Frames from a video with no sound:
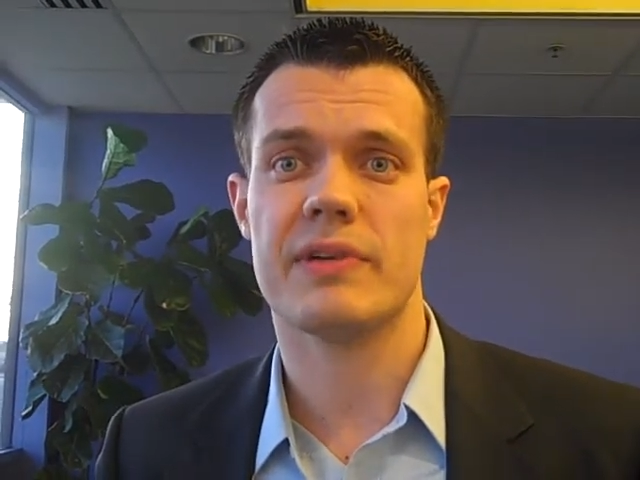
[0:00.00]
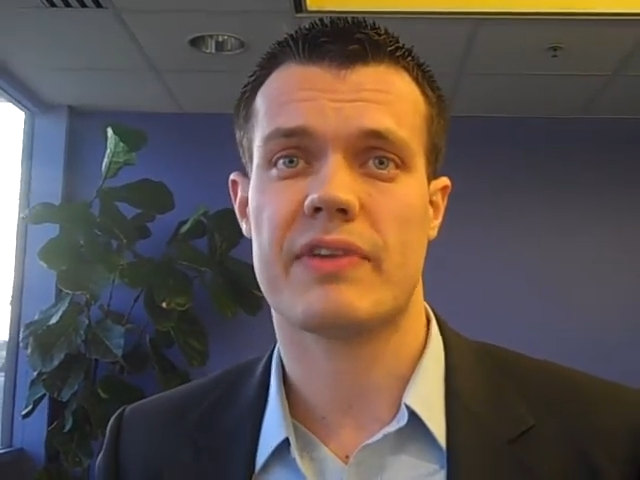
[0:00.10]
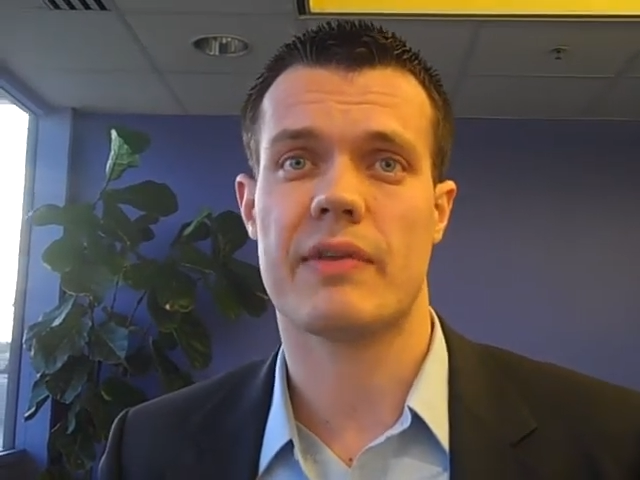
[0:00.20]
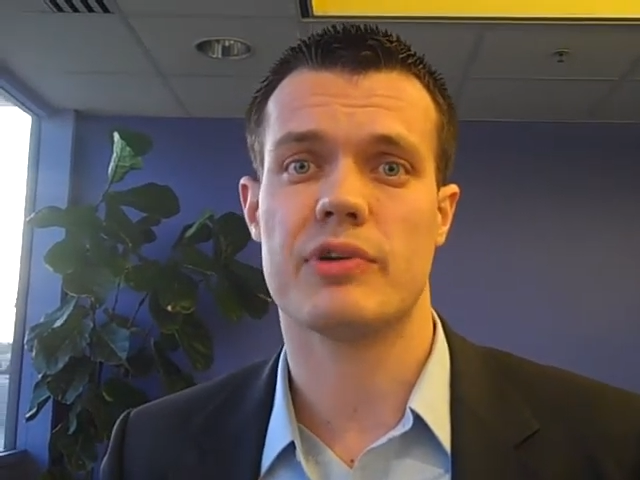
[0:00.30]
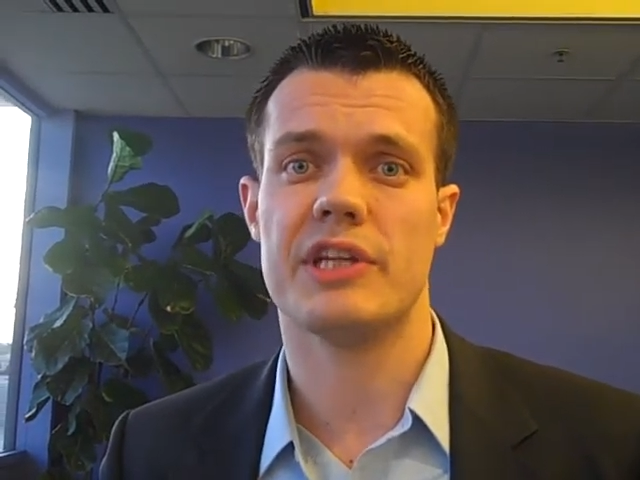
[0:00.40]

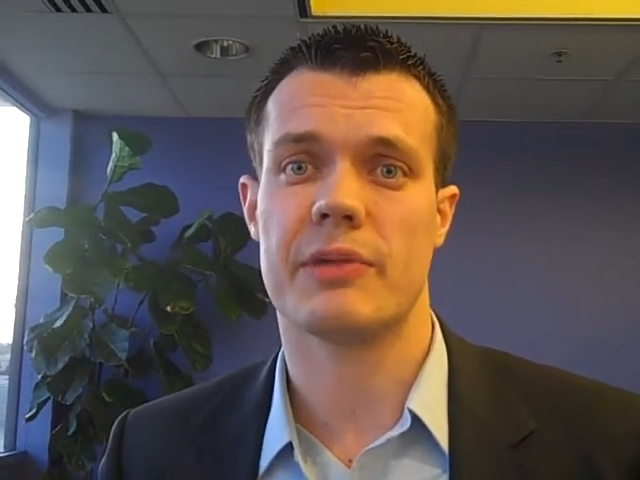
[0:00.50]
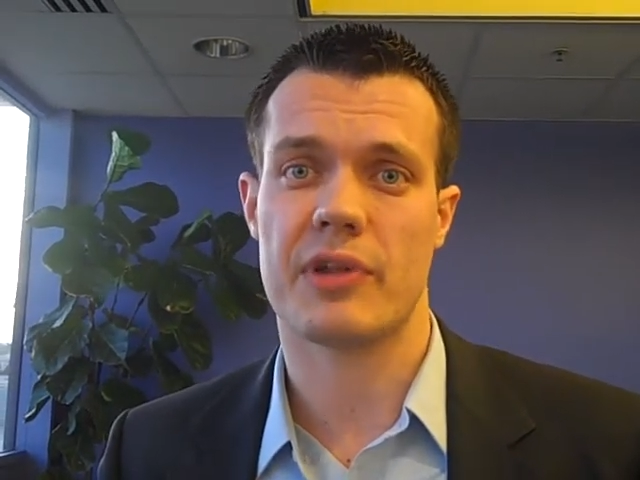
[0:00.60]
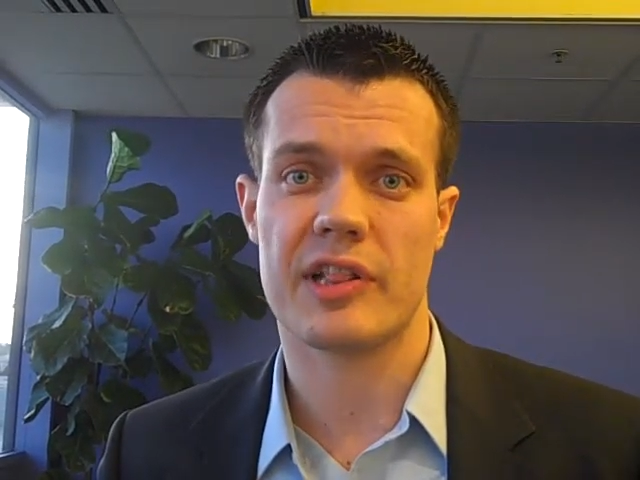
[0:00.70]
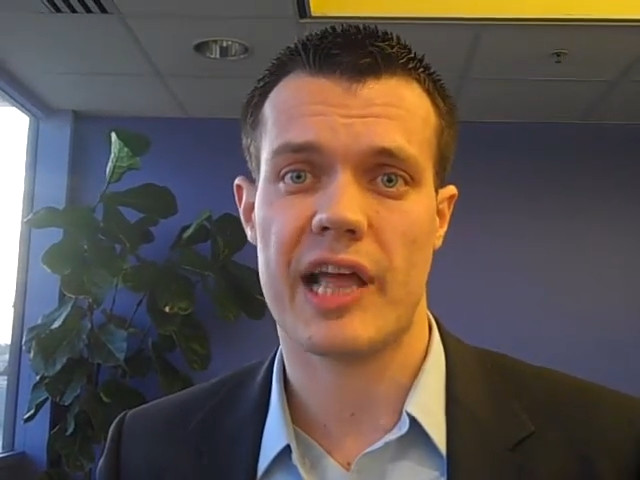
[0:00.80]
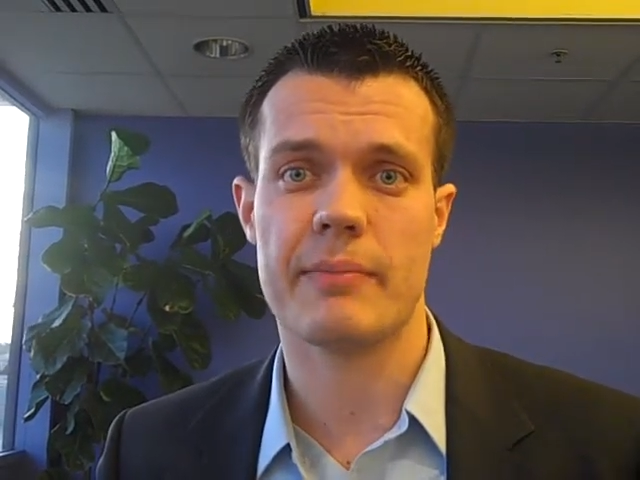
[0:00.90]
We've got we're
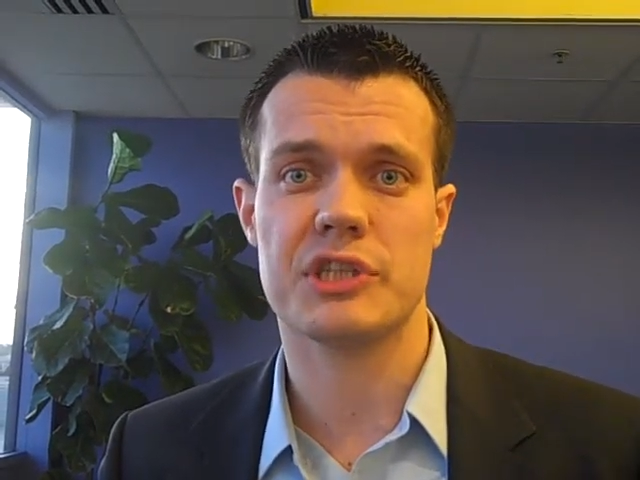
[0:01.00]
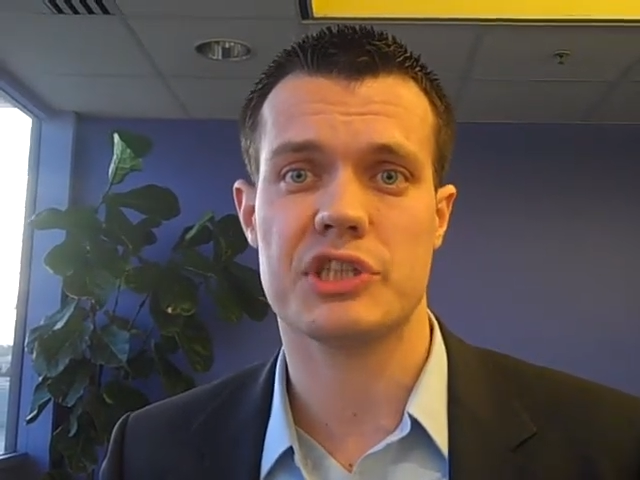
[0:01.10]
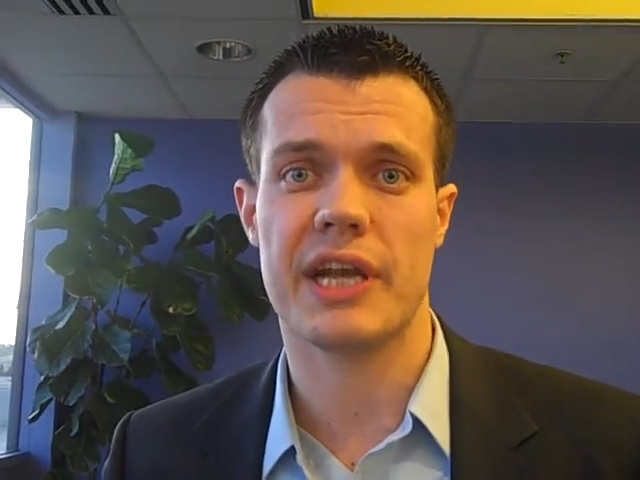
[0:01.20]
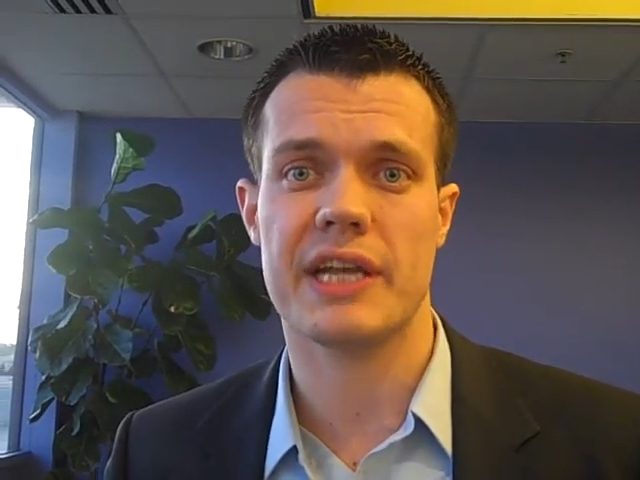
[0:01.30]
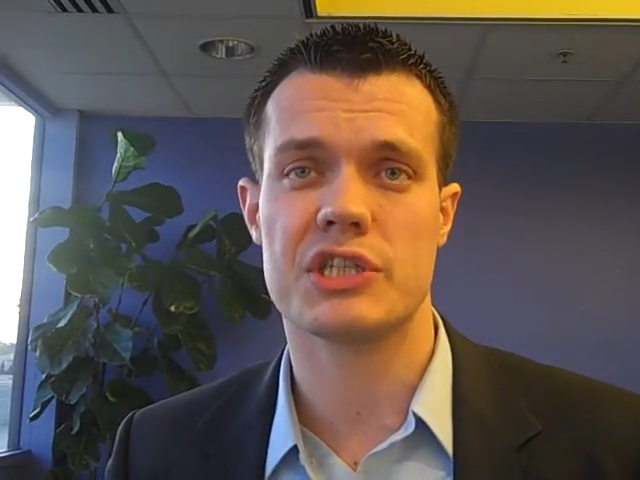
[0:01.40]
dealing with climate
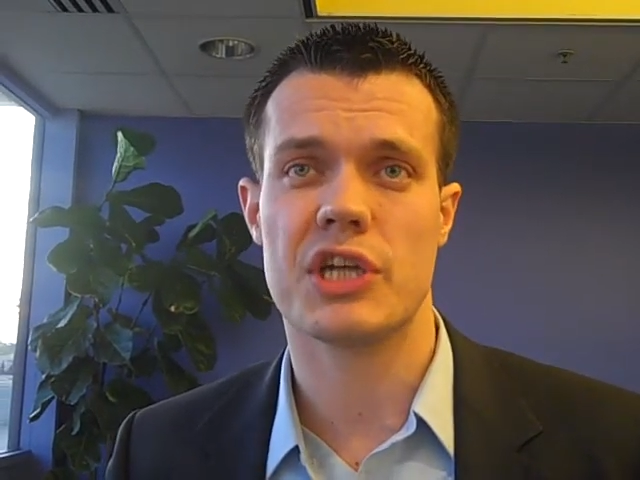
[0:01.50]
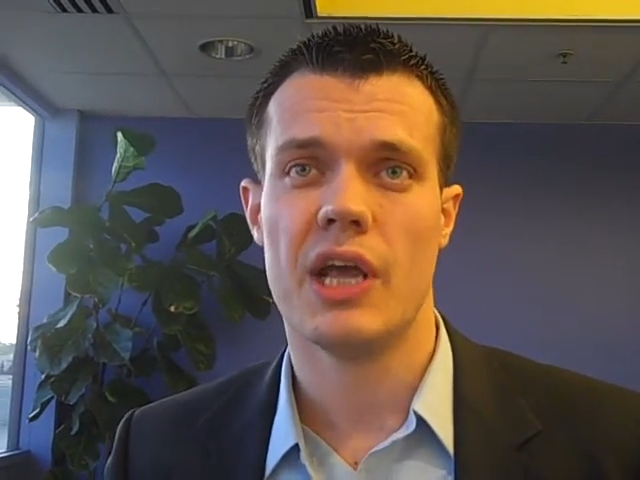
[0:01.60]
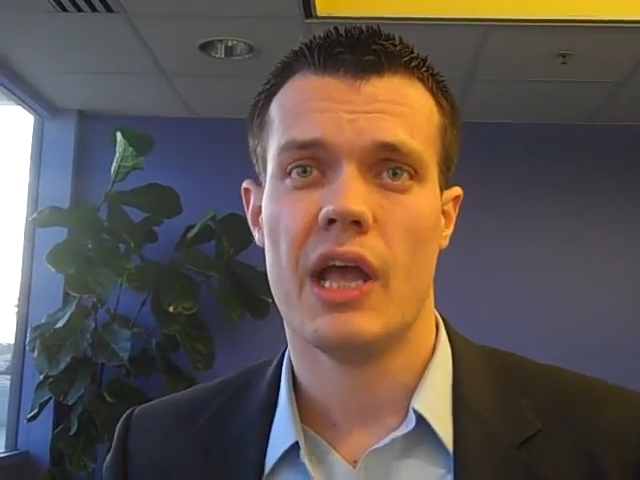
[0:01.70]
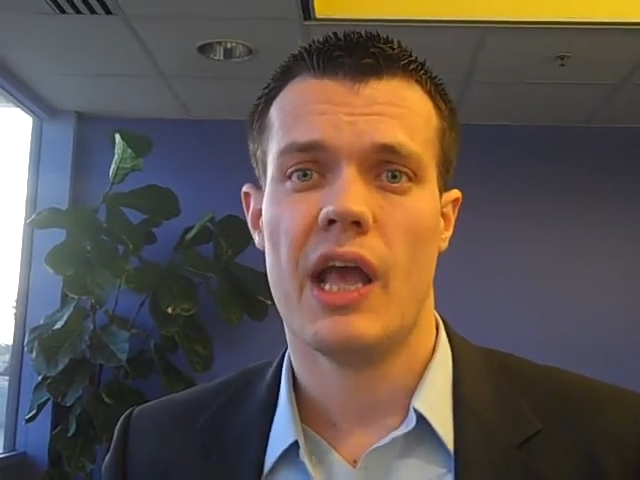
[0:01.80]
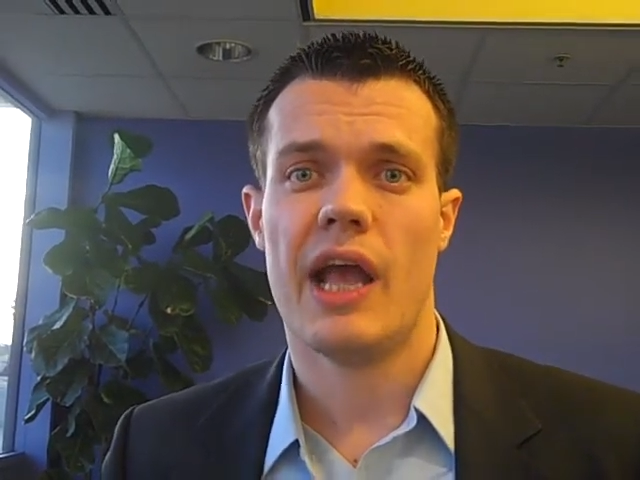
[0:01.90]
change,
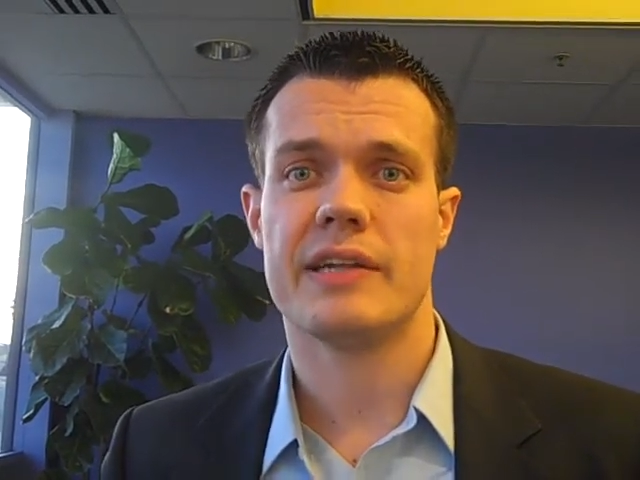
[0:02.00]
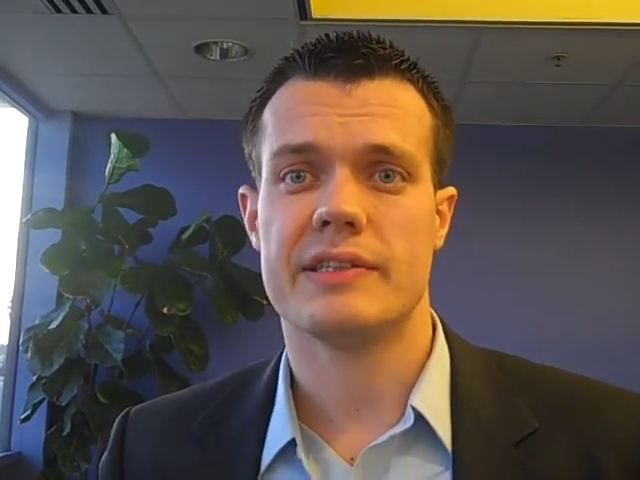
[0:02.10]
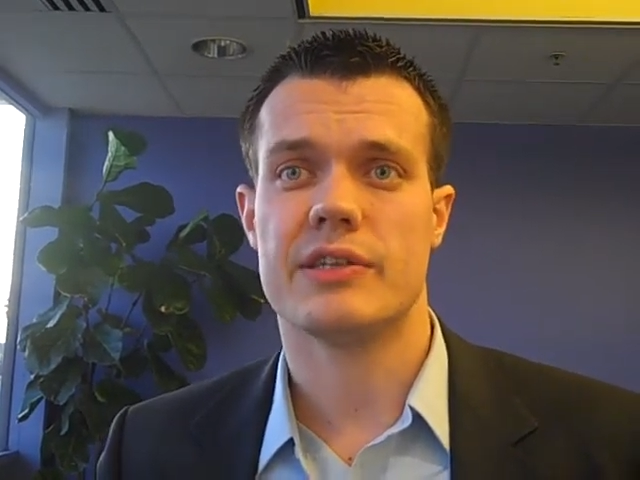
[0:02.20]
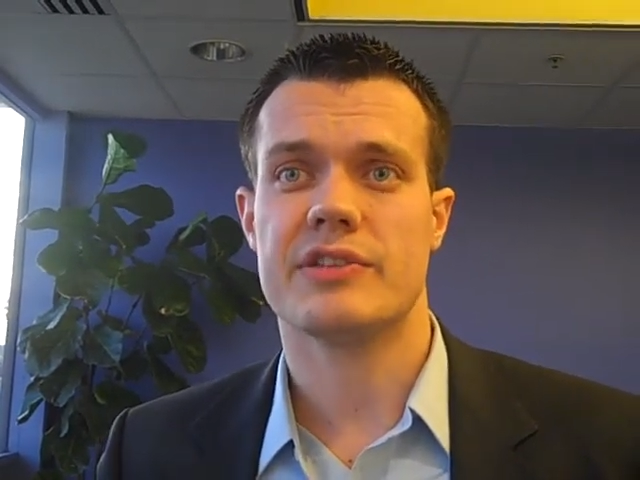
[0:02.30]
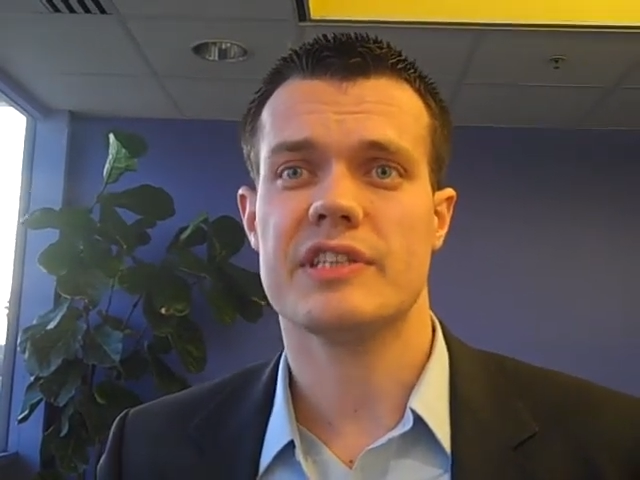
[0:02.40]
and
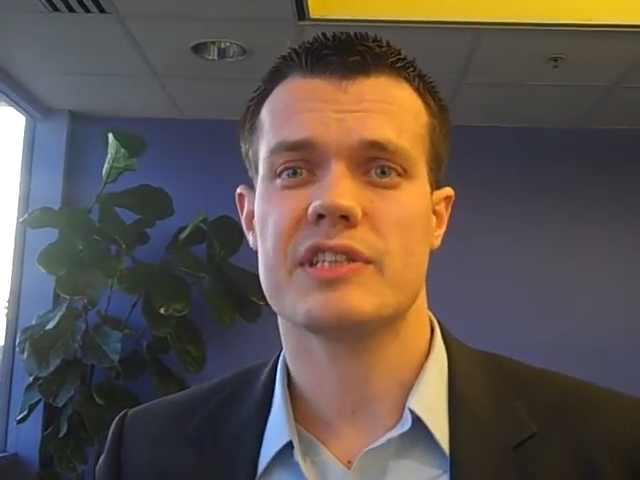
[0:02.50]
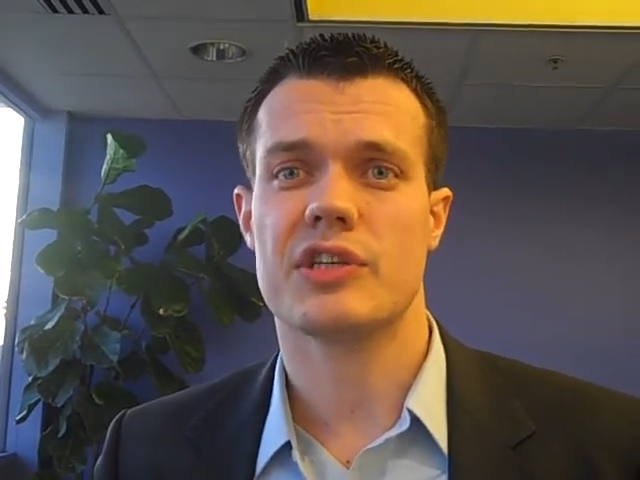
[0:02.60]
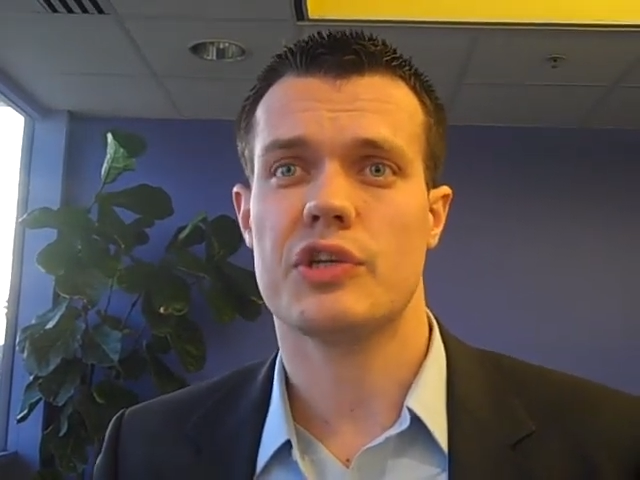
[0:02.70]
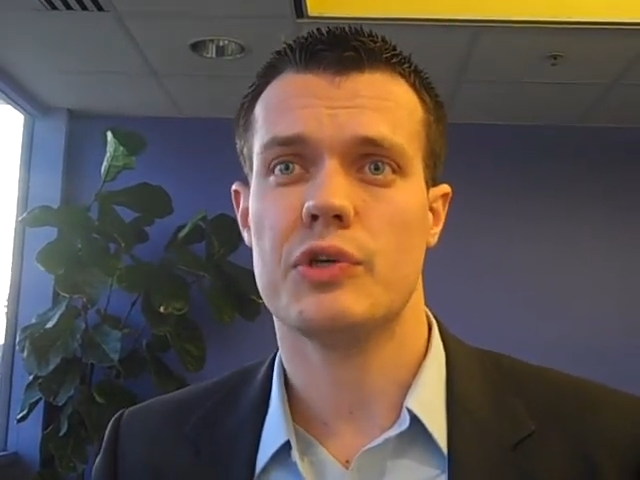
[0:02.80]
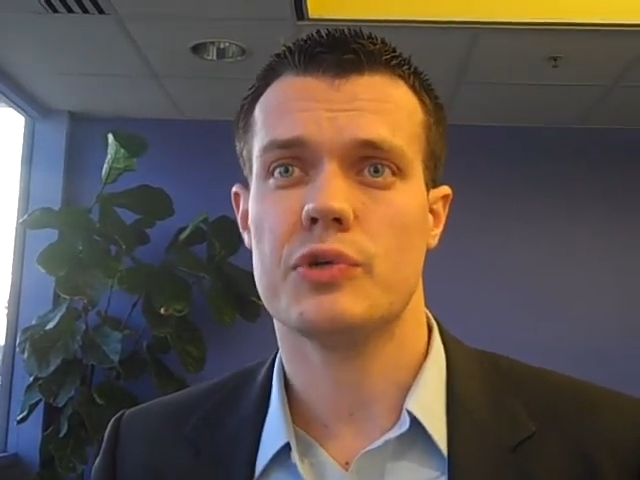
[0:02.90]
you know this
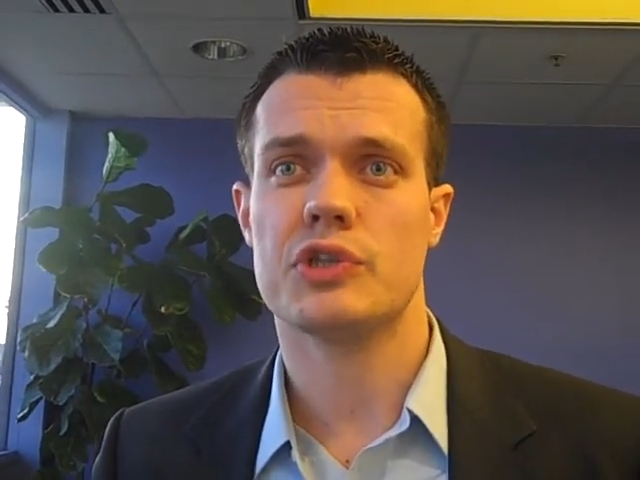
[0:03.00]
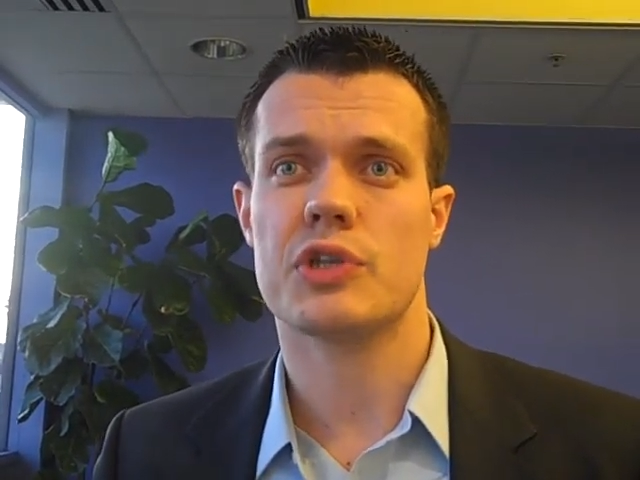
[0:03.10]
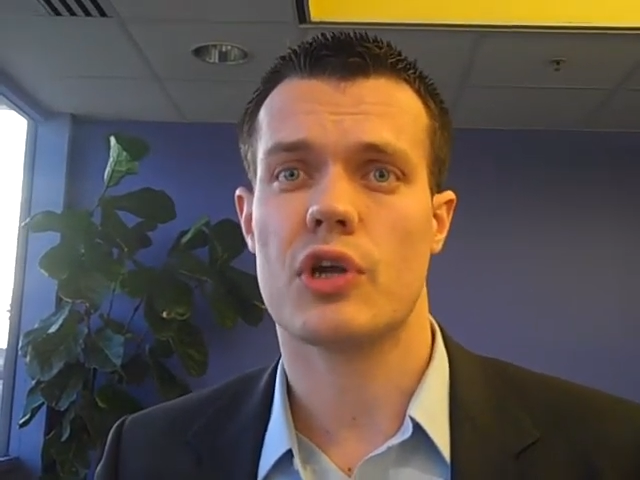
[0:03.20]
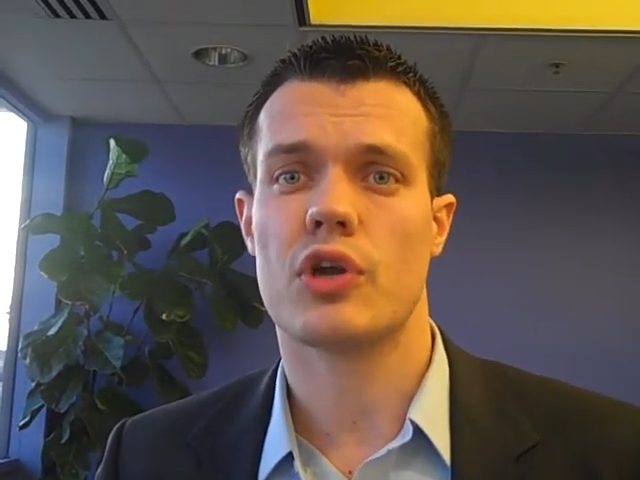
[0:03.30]
is a huge